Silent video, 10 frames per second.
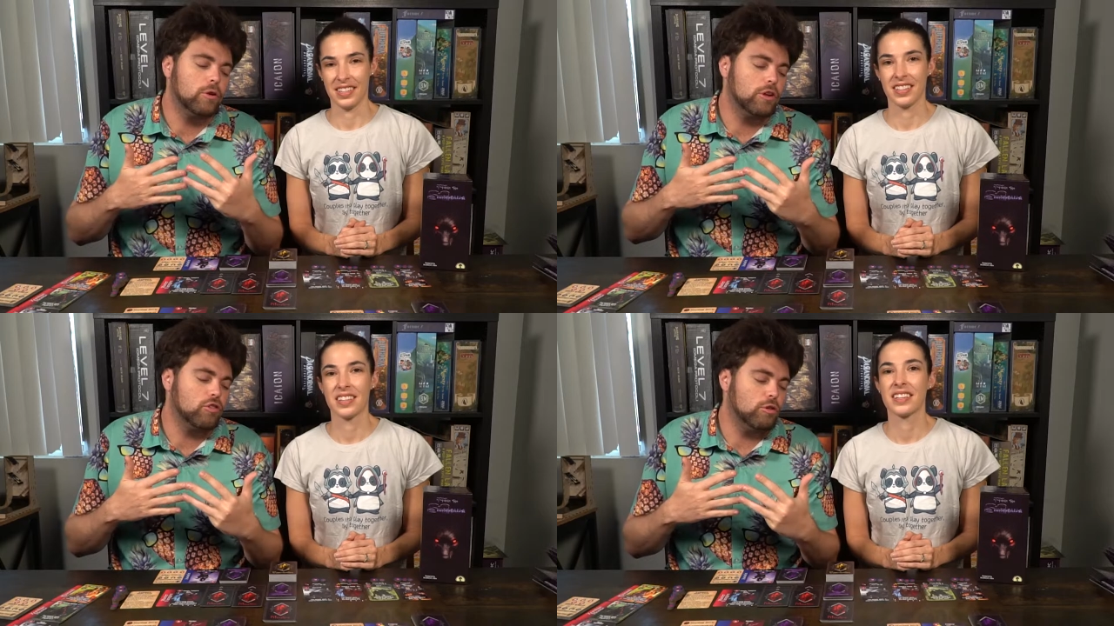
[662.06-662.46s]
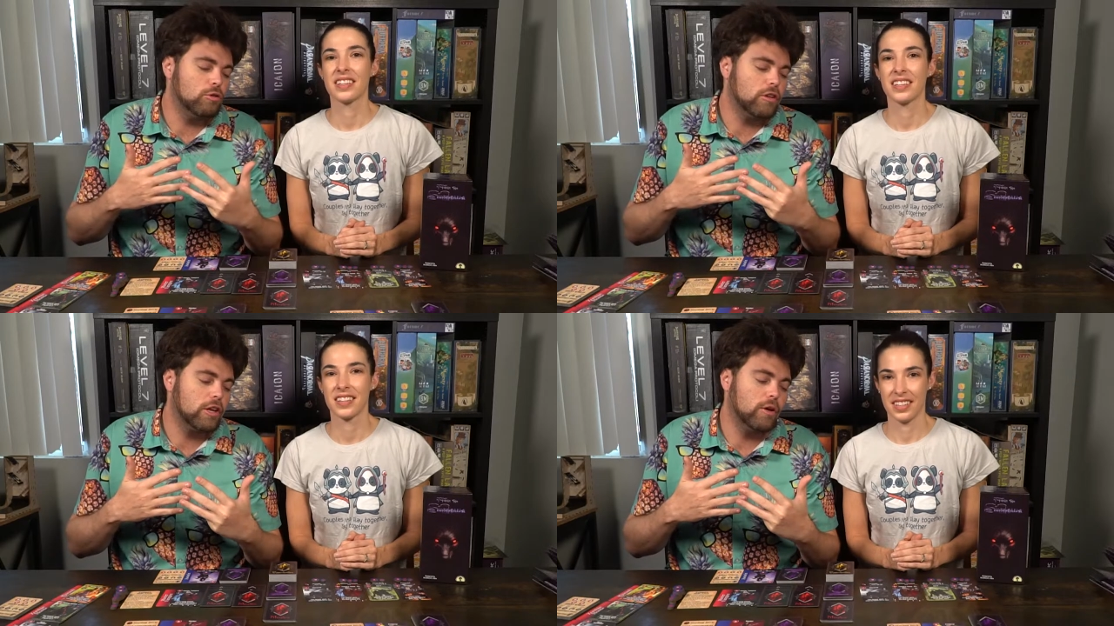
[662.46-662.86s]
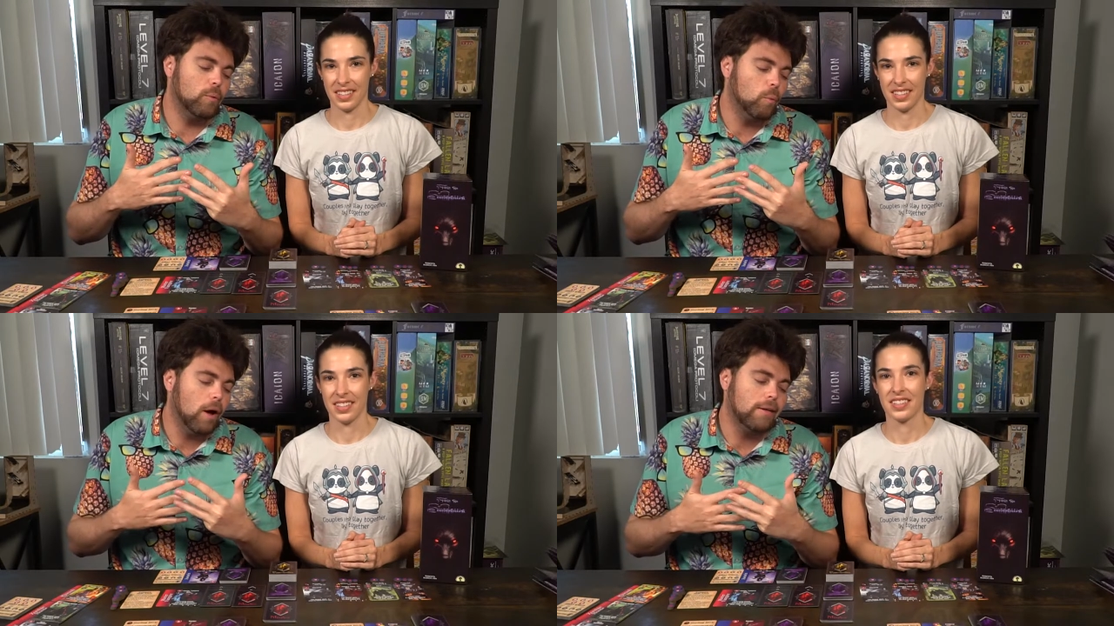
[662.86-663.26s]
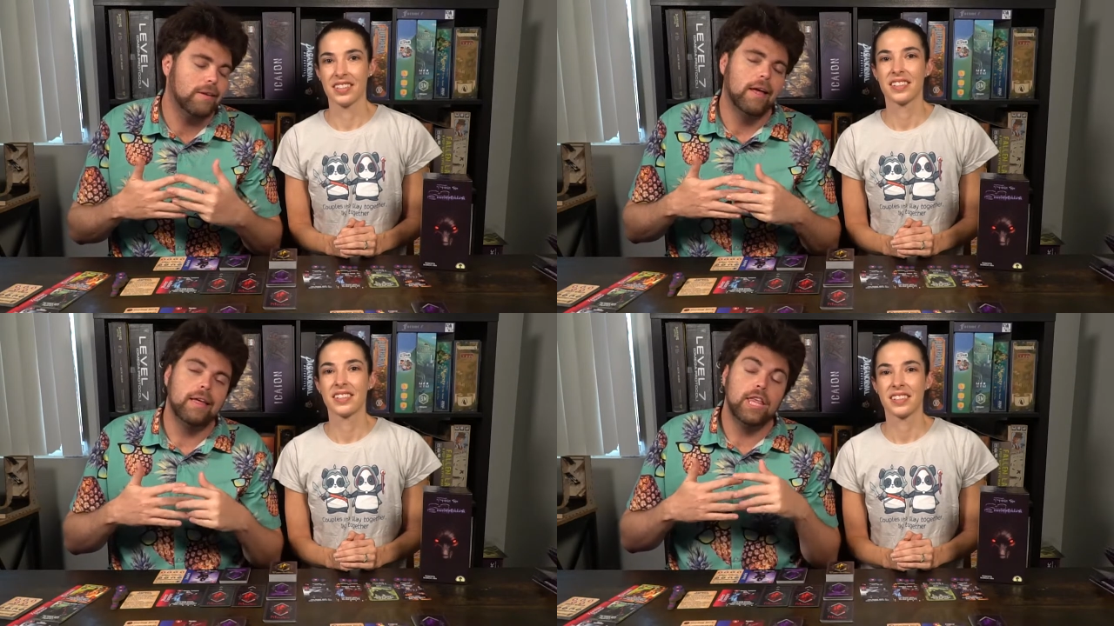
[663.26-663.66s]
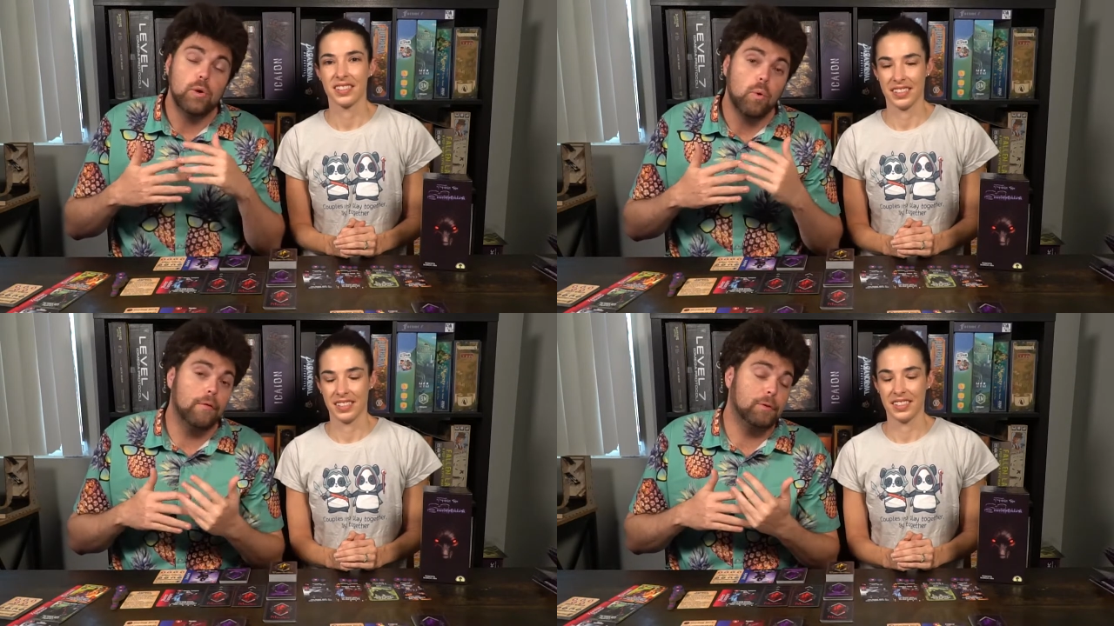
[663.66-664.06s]
Speaker 1: you're going to choose to kill what.
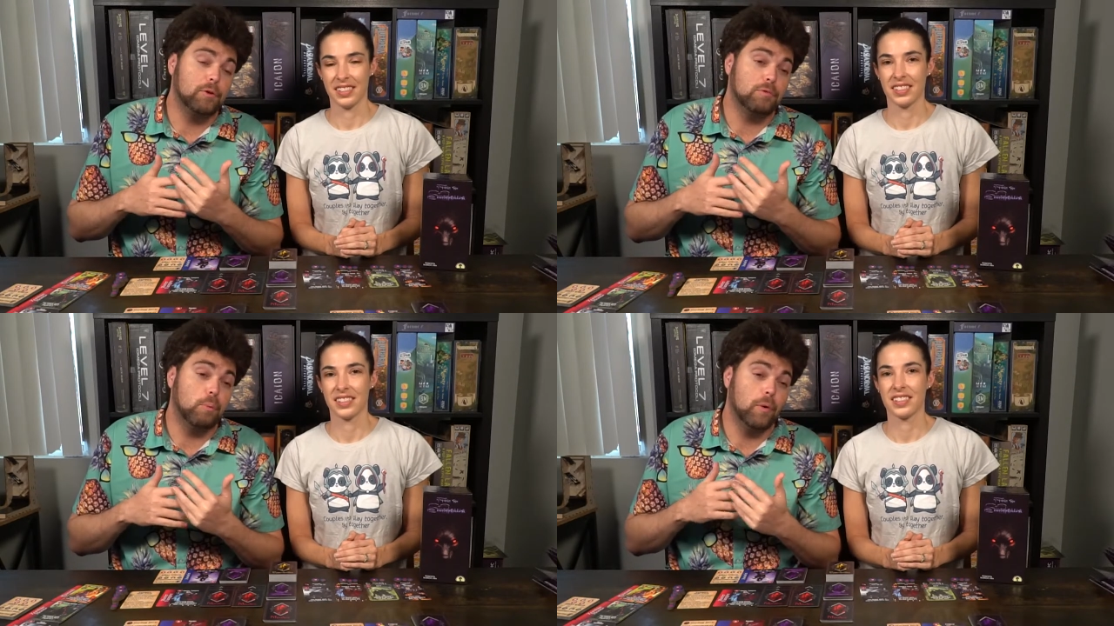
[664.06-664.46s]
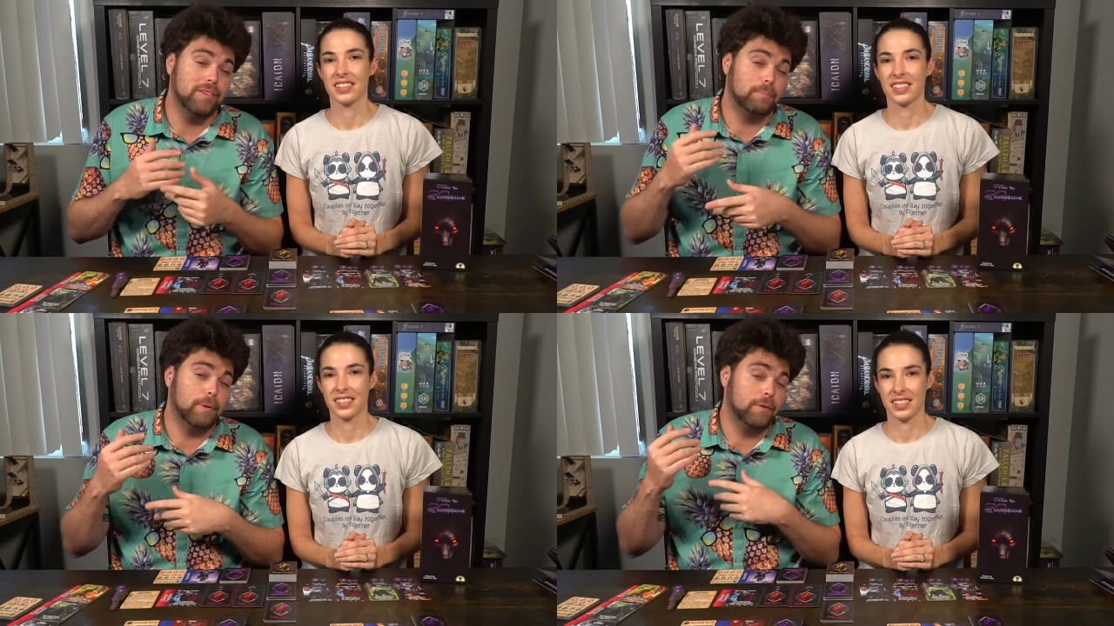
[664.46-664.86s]
You want those points,